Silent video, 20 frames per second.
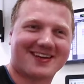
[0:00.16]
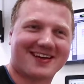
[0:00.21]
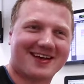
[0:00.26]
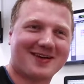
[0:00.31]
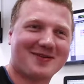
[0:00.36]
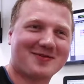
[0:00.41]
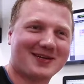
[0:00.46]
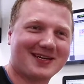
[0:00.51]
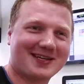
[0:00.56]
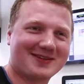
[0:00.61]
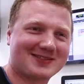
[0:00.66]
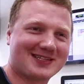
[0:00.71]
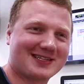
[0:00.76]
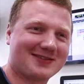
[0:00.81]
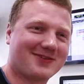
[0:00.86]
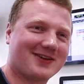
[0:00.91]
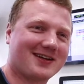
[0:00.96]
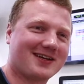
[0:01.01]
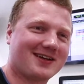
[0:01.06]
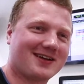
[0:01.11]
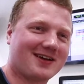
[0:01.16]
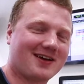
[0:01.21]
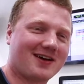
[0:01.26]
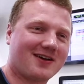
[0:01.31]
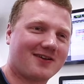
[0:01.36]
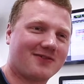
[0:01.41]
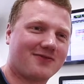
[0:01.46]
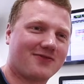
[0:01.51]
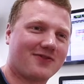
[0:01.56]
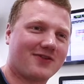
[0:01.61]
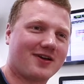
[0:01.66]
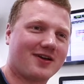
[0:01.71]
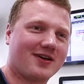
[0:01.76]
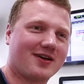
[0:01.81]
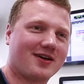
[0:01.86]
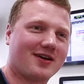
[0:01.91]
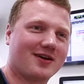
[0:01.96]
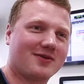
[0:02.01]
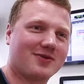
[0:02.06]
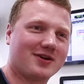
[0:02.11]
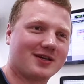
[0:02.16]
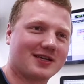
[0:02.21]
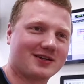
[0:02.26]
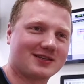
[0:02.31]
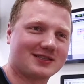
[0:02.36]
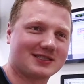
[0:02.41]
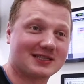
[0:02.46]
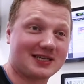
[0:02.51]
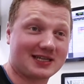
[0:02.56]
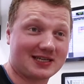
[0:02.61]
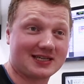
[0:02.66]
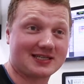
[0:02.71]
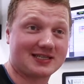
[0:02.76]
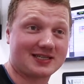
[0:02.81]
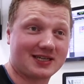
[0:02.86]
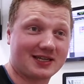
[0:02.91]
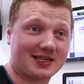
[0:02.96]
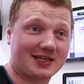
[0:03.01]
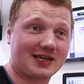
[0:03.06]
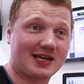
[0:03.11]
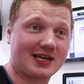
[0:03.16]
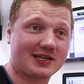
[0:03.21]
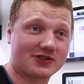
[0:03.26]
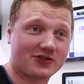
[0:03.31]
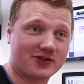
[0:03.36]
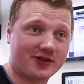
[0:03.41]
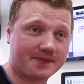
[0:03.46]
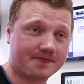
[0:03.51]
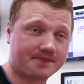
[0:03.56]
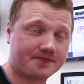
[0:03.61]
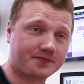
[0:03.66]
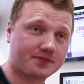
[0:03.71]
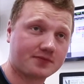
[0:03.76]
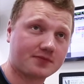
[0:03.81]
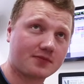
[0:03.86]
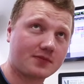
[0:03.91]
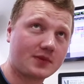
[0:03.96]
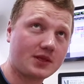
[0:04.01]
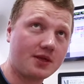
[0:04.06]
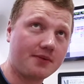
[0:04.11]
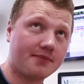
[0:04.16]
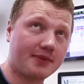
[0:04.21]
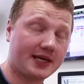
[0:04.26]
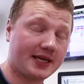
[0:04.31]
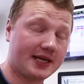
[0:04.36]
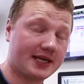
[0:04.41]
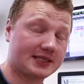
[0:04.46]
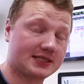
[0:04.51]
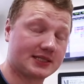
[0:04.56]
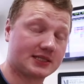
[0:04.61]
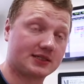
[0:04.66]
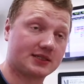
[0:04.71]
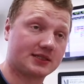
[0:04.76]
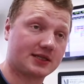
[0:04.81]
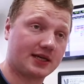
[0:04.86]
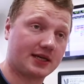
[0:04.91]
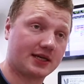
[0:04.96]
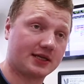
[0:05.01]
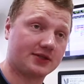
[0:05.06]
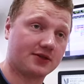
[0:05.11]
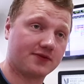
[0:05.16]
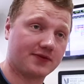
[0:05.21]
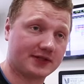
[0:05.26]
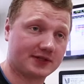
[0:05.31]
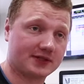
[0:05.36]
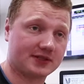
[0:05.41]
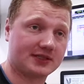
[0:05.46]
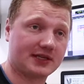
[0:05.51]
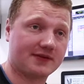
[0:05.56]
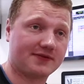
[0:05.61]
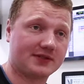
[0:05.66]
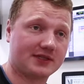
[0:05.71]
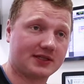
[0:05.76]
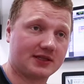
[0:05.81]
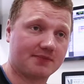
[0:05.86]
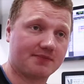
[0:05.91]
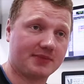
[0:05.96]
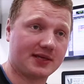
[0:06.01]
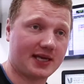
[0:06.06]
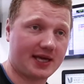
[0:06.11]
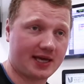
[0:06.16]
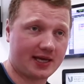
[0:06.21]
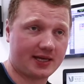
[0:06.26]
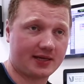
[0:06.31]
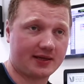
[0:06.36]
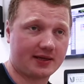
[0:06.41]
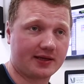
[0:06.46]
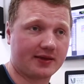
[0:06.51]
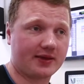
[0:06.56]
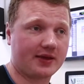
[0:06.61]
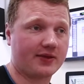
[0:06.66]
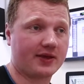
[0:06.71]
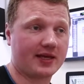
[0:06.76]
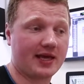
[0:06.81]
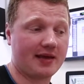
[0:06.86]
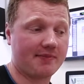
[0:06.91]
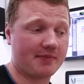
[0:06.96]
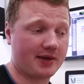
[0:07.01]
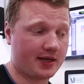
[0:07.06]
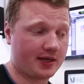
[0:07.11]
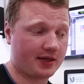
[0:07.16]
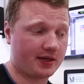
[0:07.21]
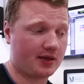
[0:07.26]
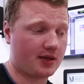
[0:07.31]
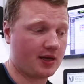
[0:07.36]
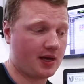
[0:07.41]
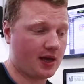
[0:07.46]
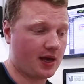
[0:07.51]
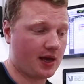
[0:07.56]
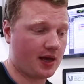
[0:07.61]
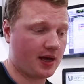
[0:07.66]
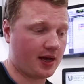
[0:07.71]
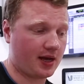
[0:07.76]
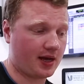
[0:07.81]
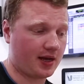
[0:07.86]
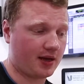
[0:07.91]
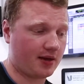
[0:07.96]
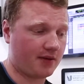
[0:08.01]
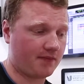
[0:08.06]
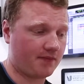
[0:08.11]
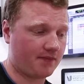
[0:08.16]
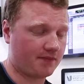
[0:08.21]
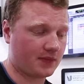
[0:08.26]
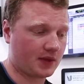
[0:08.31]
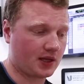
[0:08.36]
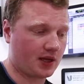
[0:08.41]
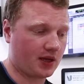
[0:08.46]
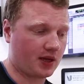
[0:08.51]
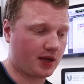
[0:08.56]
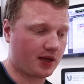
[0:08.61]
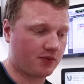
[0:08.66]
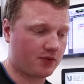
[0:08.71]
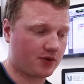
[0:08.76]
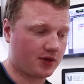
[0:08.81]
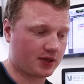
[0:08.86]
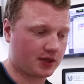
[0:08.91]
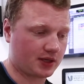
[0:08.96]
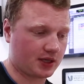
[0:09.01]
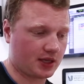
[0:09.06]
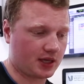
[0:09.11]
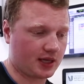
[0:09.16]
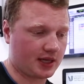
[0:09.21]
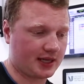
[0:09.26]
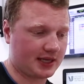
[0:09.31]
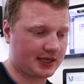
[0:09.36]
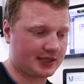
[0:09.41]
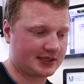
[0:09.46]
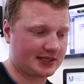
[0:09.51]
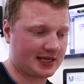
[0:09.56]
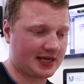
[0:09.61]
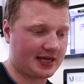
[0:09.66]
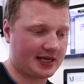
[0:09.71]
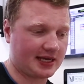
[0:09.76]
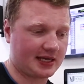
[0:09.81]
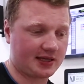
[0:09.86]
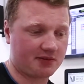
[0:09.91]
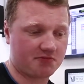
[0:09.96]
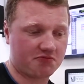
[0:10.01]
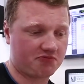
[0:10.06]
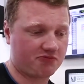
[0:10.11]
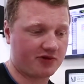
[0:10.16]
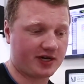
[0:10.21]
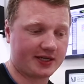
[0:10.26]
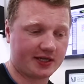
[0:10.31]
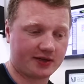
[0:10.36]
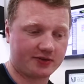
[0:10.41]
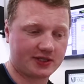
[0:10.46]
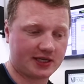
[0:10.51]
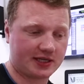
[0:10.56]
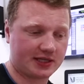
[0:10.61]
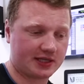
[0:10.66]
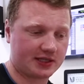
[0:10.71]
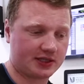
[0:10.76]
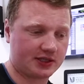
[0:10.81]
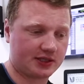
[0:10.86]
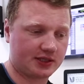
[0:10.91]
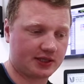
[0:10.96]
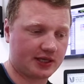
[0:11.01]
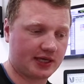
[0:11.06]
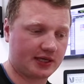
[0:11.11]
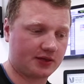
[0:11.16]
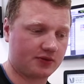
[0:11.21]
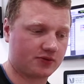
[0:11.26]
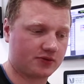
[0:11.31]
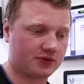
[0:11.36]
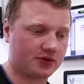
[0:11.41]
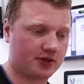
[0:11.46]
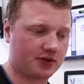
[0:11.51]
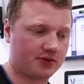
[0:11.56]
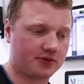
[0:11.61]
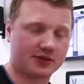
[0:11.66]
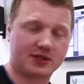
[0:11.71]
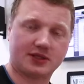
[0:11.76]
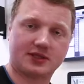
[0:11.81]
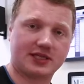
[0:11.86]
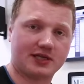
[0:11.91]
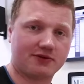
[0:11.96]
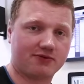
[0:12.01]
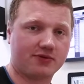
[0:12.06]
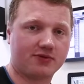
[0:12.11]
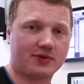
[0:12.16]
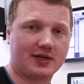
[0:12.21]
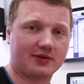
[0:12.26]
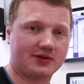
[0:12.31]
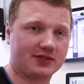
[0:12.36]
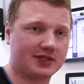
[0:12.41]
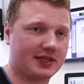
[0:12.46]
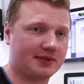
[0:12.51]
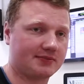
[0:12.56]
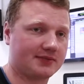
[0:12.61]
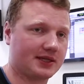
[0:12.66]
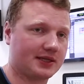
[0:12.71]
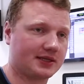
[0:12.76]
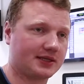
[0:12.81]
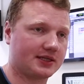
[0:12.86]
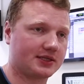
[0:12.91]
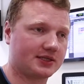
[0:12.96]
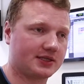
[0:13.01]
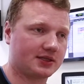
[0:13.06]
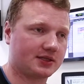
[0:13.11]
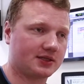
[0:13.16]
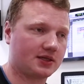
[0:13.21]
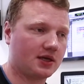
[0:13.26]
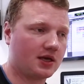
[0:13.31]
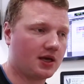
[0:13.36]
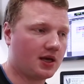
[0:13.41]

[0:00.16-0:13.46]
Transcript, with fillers: Uh, my is Leaf Hillyer. I've, uh, I work here as a technician and a lecturer. Been here since uh, 2007, did the BA and then the MA. Um, I work as a radio technician and also as a general LCM technician.